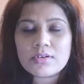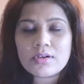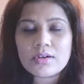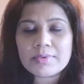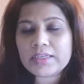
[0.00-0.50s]

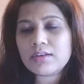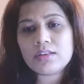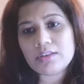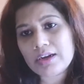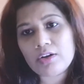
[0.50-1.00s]
I mean,
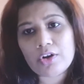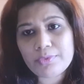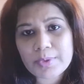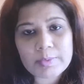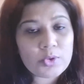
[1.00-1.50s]
there are a lot
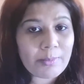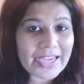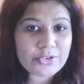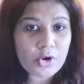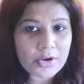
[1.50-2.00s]
of people who
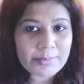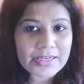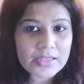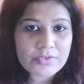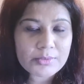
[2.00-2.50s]
might not
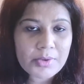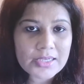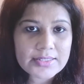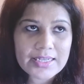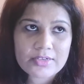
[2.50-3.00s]
believe in
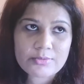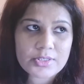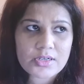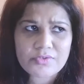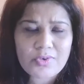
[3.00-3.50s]
past lives,
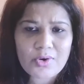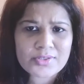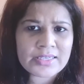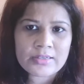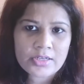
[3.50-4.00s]
but of
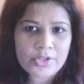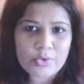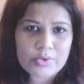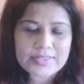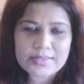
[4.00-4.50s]
course in
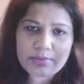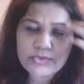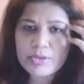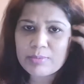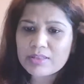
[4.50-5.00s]
Hinduism
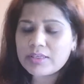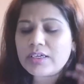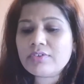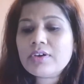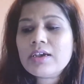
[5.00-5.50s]
we
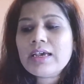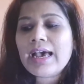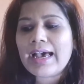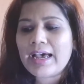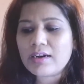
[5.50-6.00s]
believe.
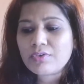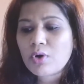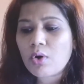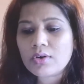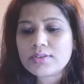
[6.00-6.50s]
And of
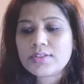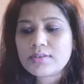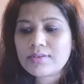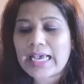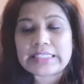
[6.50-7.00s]
course,
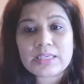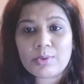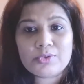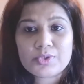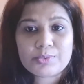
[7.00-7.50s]
as
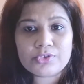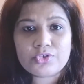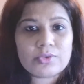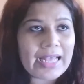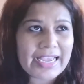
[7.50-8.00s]
someone who's
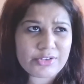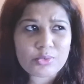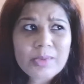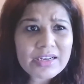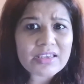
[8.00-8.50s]
spiritual, I do
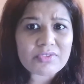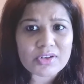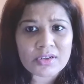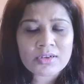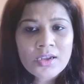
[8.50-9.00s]
believe in
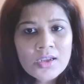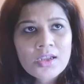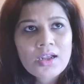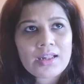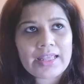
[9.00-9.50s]
it.
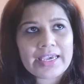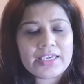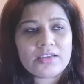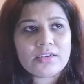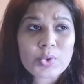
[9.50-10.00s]

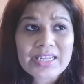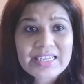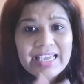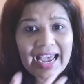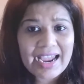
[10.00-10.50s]
Like, you
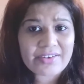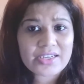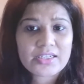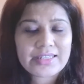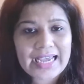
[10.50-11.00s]
can
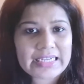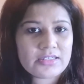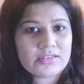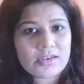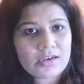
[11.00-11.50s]
carry
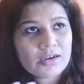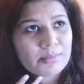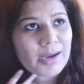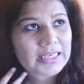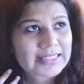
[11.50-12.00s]
that
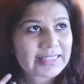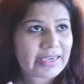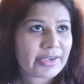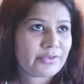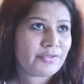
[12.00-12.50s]
past
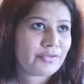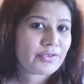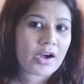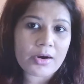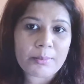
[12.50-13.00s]
life
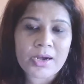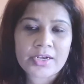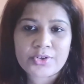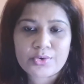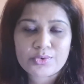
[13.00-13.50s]

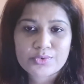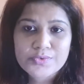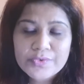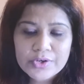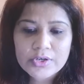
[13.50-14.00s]
karma, you know,
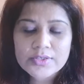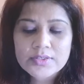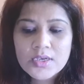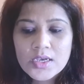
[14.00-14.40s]
those fears,